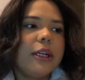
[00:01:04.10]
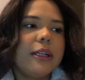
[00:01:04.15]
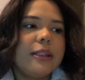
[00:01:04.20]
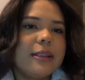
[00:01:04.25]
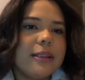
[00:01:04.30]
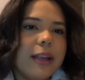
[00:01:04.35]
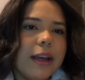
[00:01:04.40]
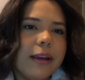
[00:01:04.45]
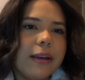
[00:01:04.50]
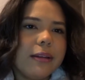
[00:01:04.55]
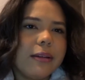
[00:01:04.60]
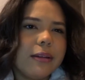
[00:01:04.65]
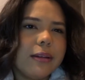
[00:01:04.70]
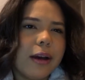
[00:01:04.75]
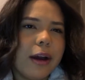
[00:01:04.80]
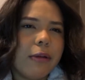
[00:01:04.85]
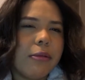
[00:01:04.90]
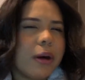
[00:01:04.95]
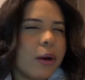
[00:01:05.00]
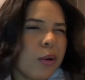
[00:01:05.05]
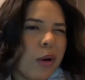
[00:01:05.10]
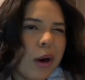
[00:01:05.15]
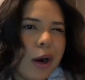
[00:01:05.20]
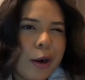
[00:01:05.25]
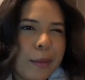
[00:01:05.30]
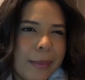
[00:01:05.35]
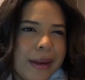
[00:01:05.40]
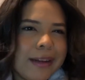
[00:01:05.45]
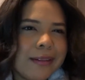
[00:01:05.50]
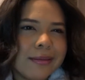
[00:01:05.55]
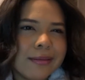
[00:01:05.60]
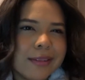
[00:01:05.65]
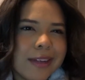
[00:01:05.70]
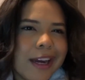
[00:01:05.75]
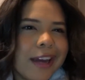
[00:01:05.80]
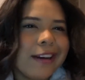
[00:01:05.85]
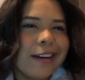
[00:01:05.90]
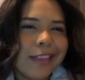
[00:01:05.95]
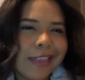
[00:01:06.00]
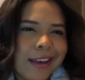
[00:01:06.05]
it's like a requirement
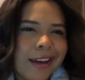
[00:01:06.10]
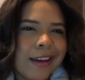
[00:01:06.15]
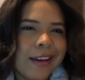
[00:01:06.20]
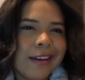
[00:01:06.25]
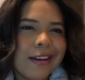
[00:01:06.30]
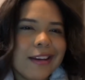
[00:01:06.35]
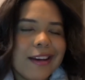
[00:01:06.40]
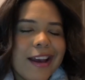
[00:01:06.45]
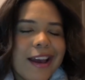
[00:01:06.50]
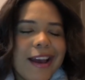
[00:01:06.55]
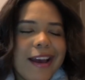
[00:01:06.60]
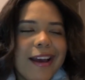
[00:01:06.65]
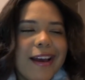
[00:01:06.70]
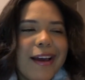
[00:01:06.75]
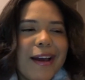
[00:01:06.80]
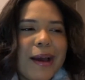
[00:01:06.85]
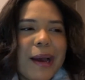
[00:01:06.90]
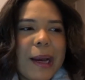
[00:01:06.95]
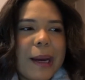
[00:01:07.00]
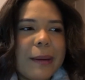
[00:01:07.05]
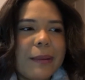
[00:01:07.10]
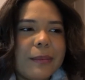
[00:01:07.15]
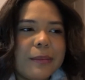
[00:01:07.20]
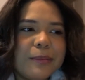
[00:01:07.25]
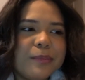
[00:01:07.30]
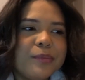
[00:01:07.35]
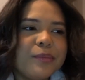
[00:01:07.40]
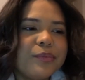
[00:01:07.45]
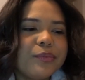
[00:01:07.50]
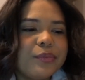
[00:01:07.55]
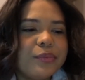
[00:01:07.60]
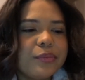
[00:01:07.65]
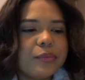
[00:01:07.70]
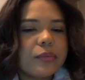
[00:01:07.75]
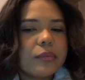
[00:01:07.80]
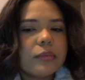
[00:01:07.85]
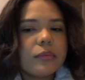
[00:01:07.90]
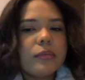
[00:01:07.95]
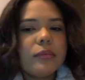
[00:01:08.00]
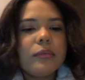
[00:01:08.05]
kind of thing. Um,
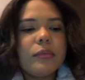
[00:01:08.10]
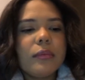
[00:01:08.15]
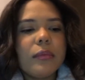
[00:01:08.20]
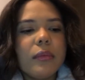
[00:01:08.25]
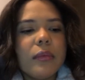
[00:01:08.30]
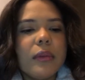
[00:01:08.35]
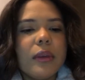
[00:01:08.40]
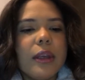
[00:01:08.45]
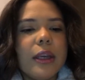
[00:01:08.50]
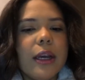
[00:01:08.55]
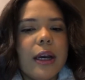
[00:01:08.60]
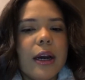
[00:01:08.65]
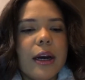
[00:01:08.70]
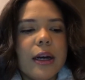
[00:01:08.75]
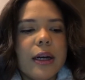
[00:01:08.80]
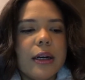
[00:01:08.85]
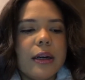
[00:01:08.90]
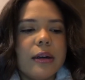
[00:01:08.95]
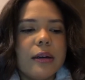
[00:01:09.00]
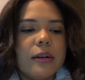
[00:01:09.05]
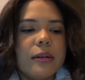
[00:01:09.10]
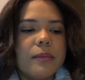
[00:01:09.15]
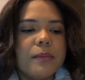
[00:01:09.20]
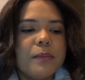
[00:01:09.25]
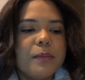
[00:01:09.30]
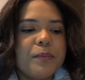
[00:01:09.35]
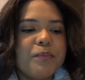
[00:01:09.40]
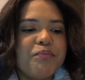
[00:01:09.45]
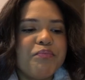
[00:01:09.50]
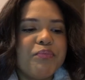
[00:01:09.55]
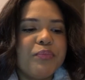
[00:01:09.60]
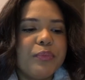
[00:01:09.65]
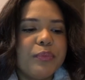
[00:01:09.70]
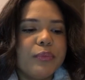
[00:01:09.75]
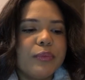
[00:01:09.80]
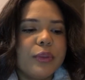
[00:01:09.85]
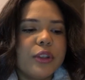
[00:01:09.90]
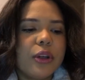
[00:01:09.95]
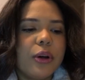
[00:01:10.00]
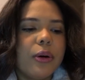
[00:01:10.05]
uh,
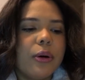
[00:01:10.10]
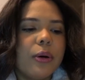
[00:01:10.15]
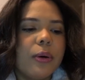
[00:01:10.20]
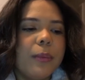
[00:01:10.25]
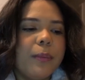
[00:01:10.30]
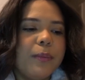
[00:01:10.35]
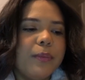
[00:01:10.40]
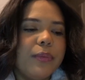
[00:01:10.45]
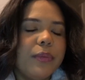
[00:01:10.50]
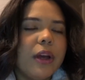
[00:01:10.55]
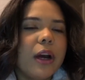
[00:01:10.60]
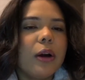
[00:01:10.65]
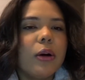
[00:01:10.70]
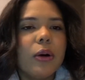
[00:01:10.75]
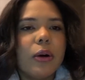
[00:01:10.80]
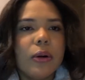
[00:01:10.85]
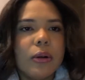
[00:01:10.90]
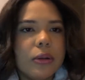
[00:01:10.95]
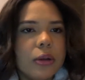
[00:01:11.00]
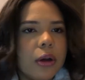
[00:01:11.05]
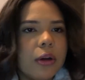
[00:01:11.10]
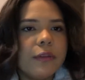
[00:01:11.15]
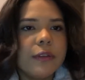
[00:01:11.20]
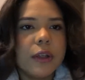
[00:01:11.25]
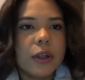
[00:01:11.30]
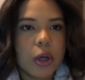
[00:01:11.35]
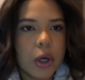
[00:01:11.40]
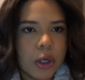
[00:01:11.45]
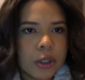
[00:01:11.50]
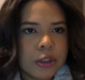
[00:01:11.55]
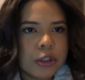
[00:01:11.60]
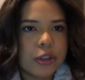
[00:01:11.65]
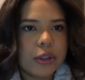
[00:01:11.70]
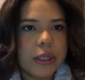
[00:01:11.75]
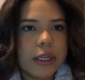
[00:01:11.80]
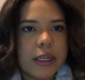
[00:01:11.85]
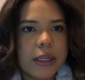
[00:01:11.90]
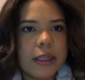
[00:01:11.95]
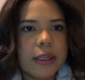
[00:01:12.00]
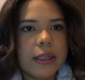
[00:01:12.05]
so the goal of the
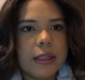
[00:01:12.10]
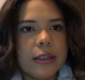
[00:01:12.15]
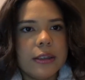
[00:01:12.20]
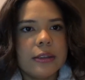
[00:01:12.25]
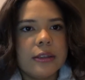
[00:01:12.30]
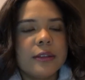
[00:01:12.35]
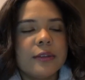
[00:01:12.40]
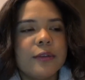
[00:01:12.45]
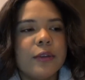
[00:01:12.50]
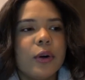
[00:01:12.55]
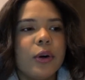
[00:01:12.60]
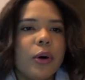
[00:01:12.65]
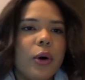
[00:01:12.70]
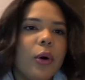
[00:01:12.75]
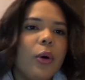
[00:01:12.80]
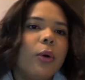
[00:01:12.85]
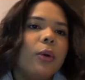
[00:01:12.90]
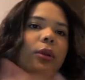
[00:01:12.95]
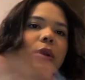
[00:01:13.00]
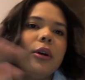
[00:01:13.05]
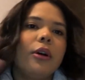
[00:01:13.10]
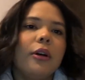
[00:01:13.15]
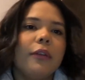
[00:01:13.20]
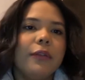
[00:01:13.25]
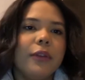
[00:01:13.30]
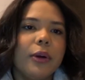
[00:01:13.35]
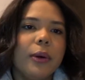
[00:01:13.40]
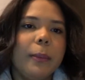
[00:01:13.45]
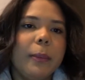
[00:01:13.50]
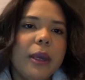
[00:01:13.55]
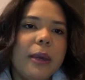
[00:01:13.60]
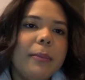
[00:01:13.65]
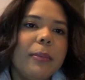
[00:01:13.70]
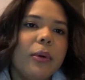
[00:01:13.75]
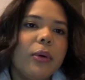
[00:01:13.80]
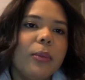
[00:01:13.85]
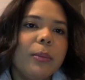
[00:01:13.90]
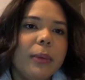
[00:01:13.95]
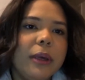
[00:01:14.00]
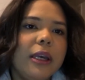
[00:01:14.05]
country is for all of their
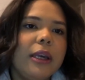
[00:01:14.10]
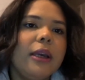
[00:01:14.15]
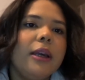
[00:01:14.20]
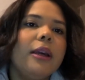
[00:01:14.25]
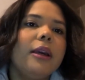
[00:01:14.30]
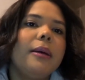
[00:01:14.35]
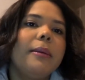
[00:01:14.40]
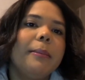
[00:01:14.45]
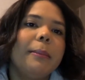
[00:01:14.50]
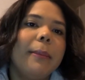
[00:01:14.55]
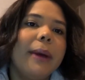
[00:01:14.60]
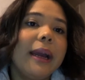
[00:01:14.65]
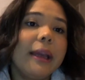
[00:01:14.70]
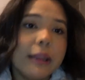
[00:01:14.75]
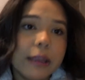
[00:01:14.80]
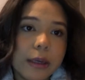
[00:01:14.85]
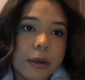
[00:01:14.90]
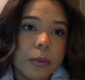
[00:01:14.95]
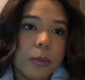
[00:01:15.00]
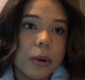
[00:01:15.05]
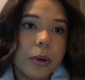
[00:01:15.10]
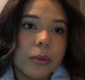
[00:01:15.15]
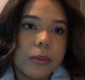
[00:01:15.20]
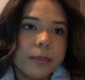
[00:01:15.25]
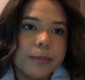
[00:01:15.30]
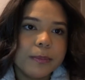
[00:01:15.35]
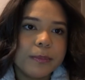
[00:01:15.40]
people be bilingual.